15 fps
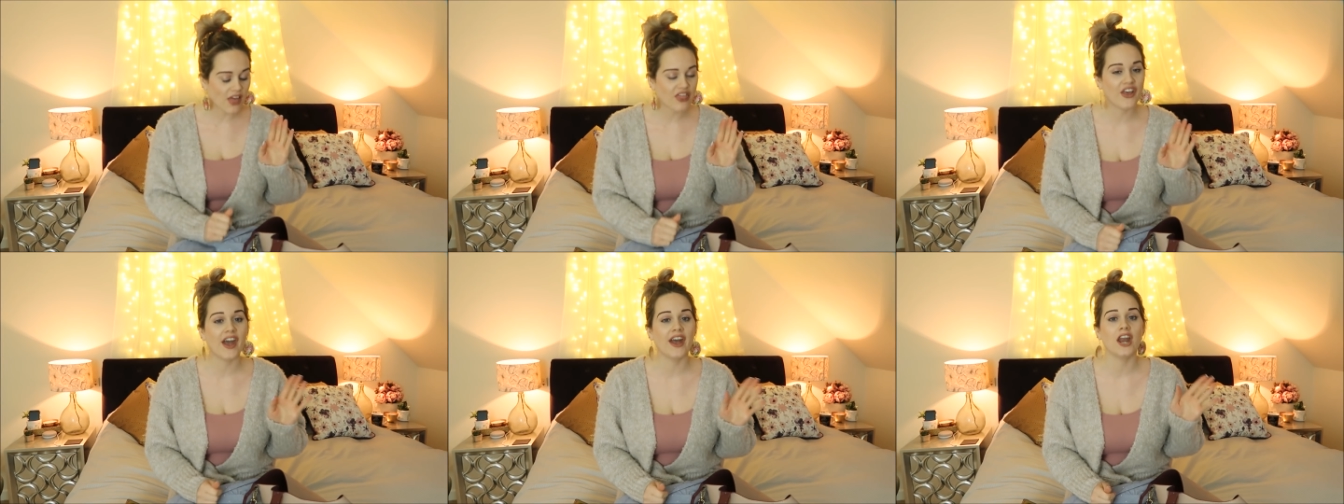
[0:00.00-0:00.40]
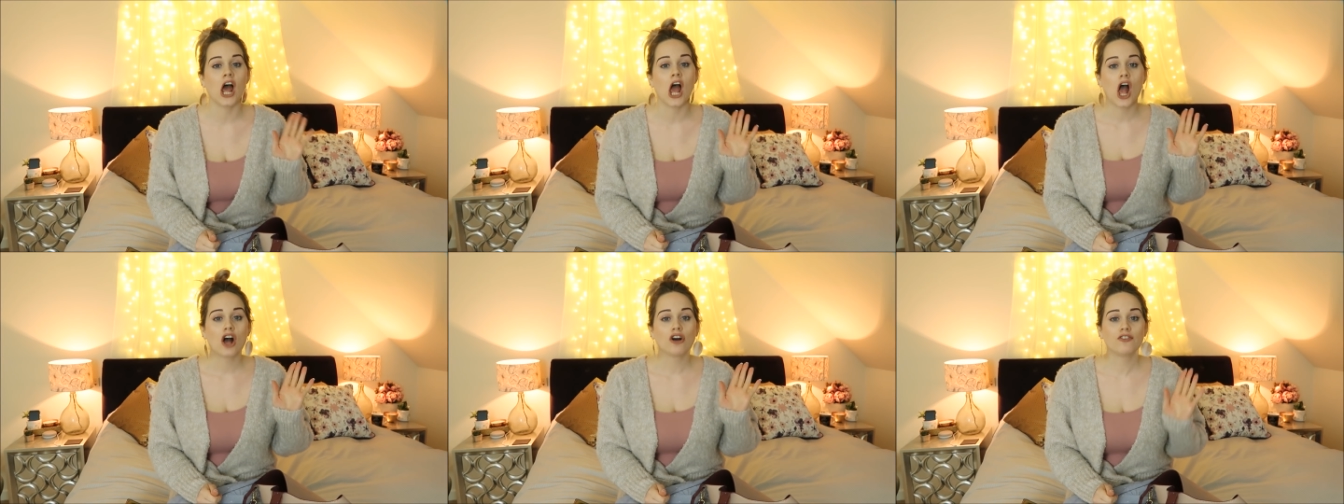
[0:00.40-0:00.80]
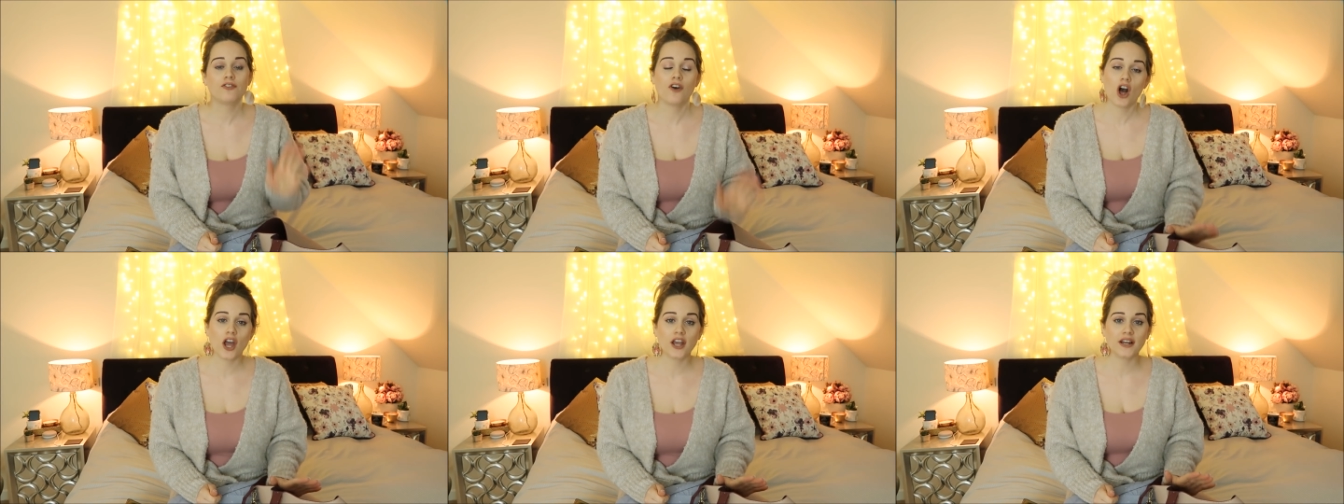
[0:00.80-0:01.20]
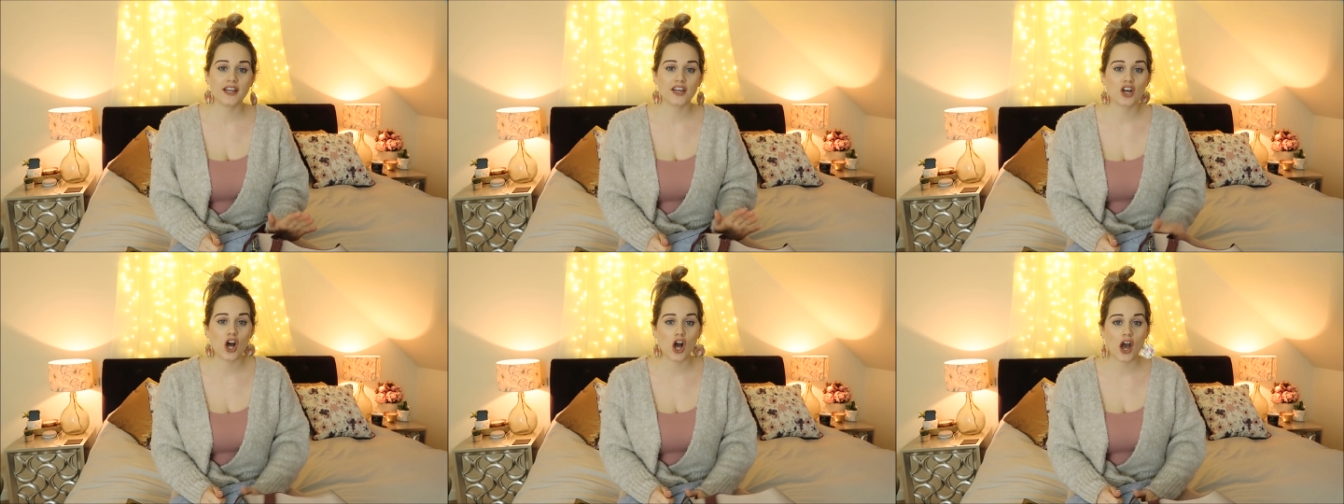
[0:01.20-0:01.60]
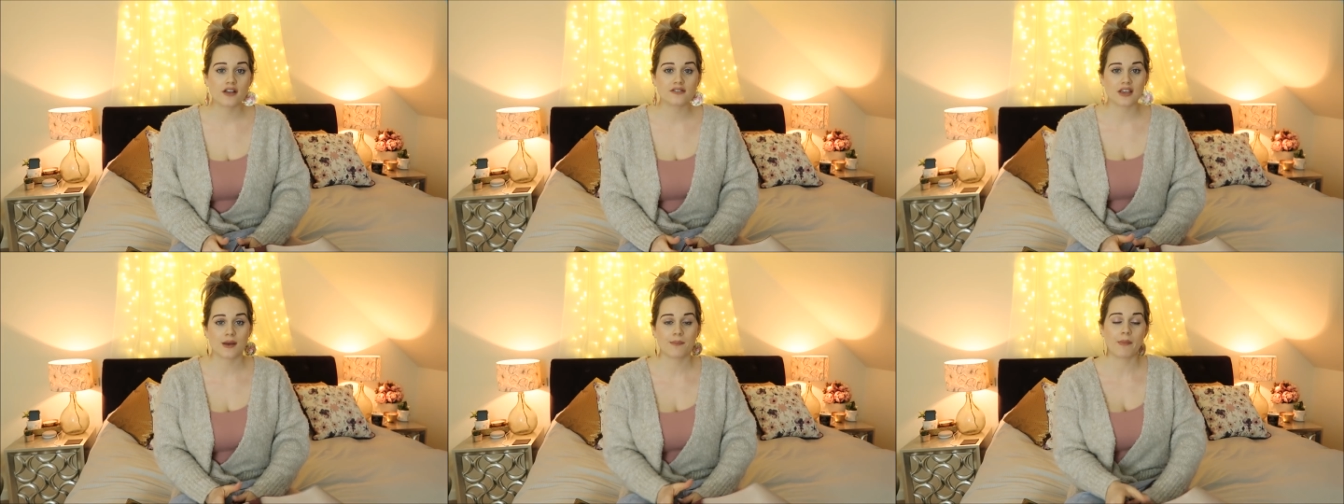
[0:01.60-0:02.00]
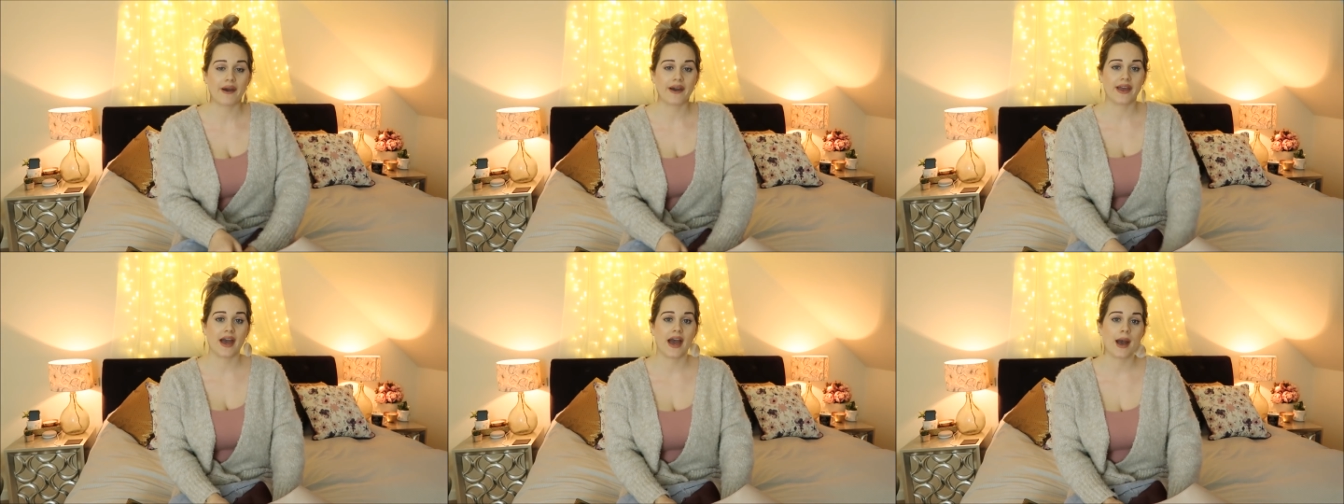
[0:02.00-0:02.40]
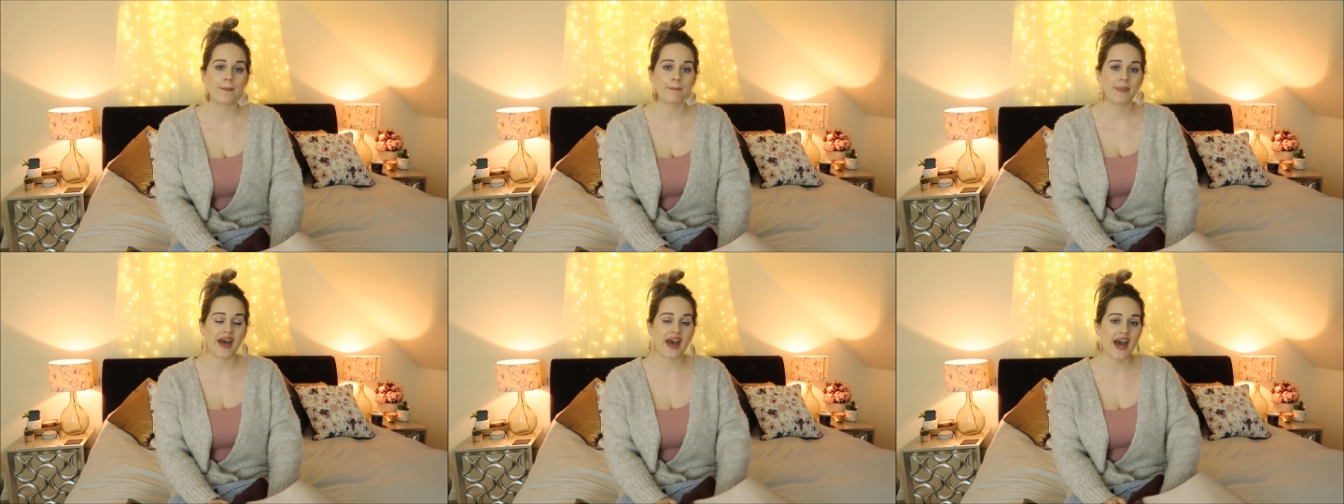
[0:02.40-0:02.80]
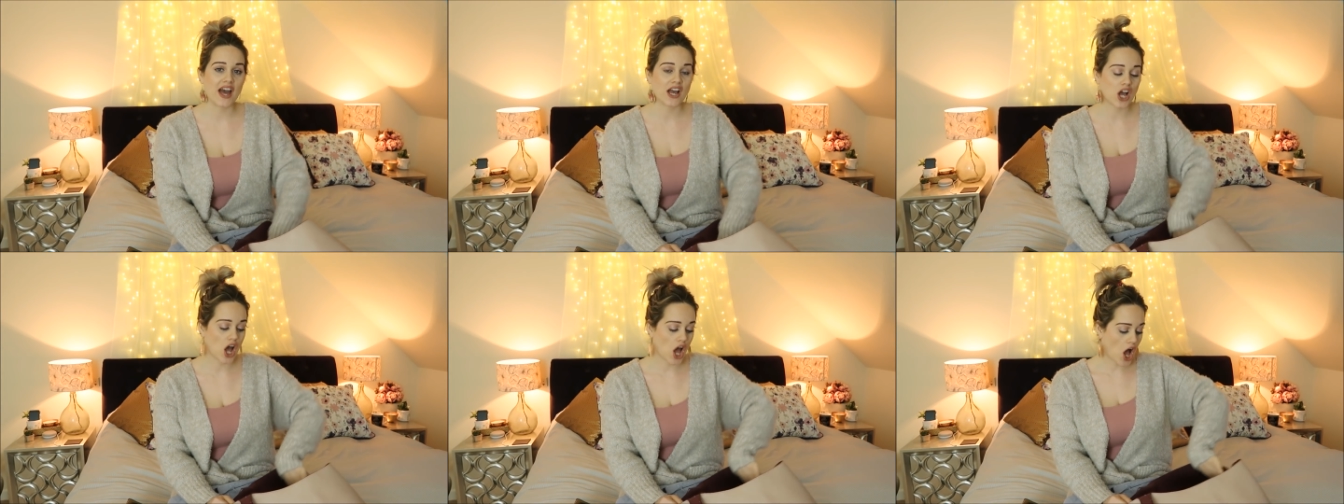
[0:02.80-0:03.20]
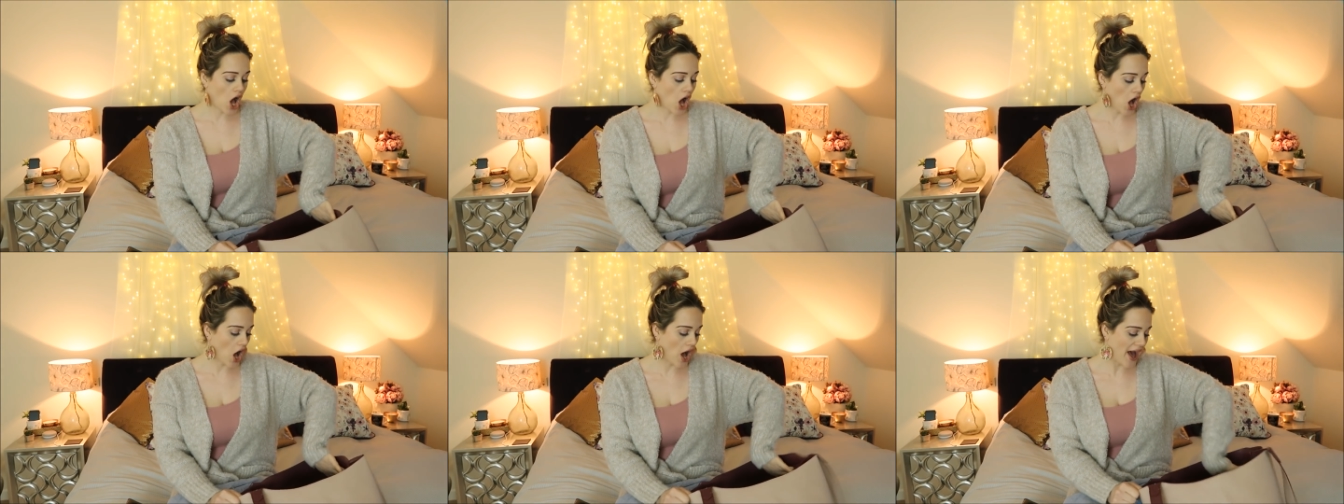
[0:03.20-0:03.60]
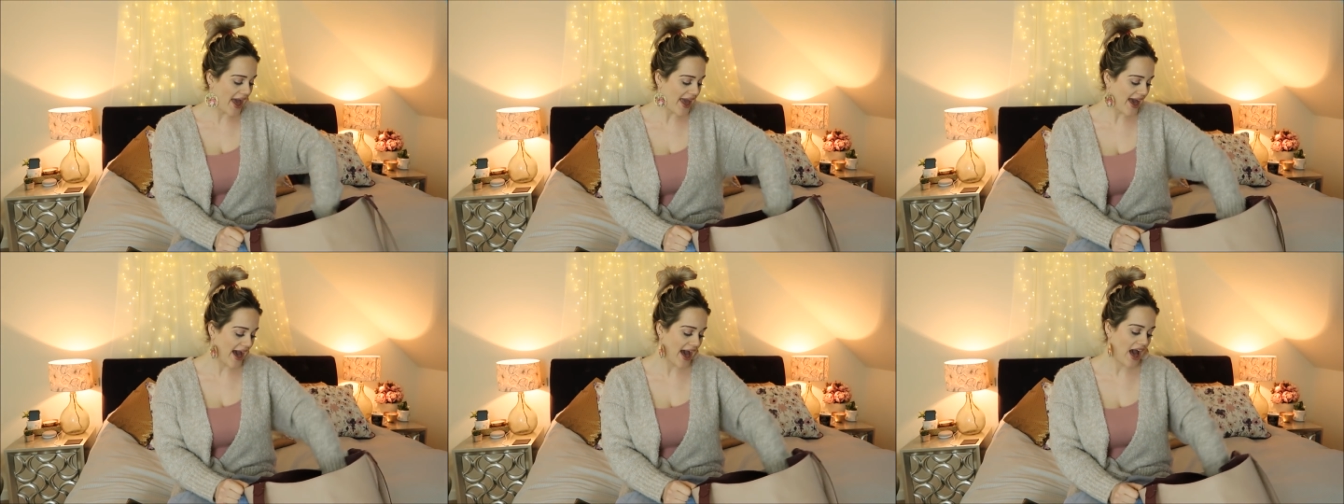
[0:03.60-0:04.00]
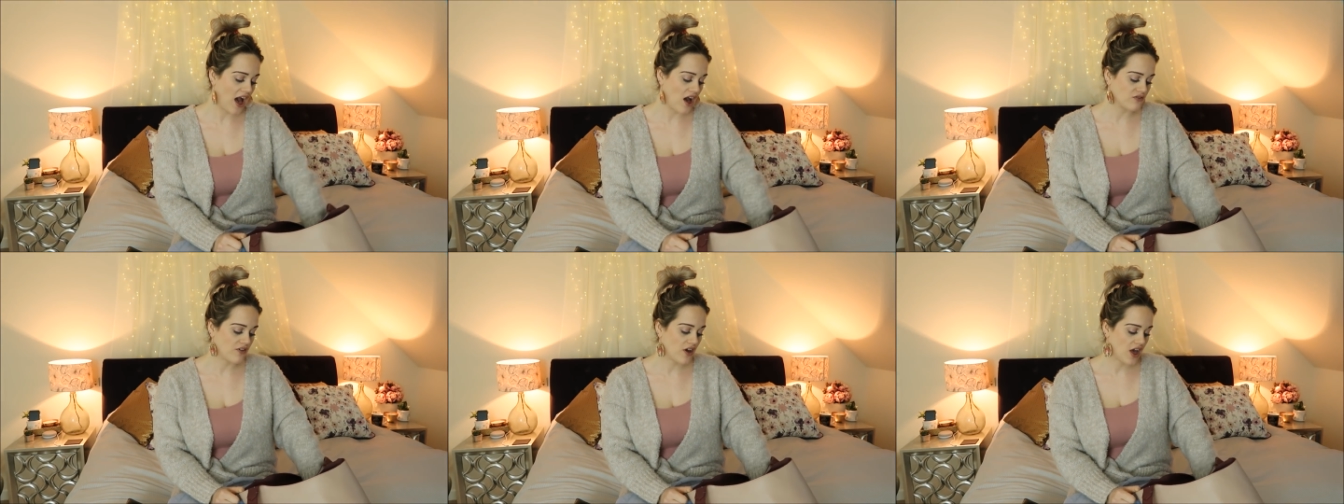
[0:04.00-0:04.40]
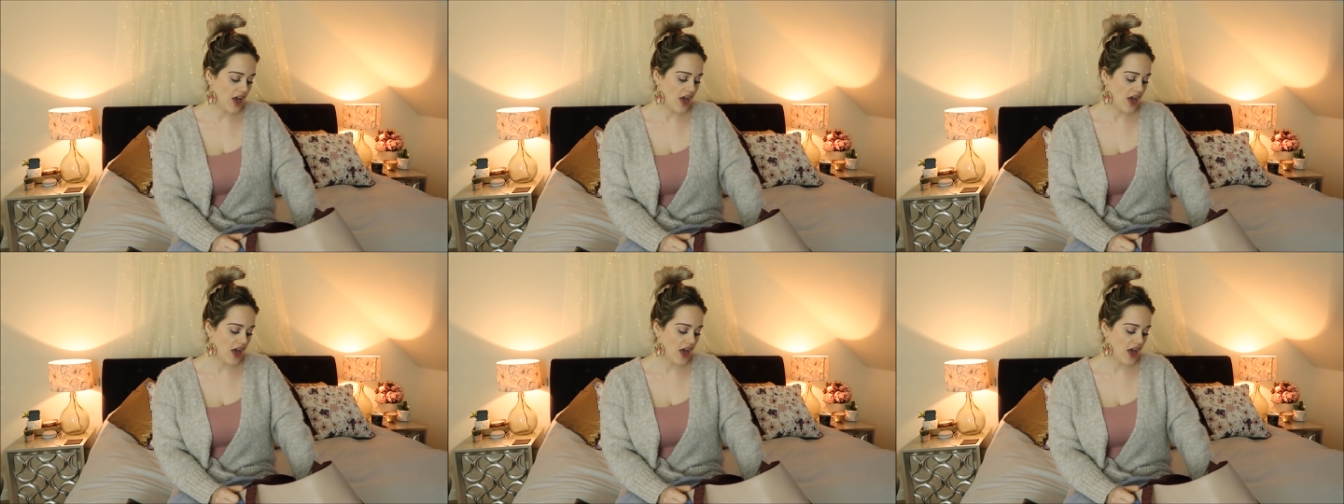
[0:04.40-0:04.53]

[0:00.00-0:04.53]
Then finally, guys, in my handbag I have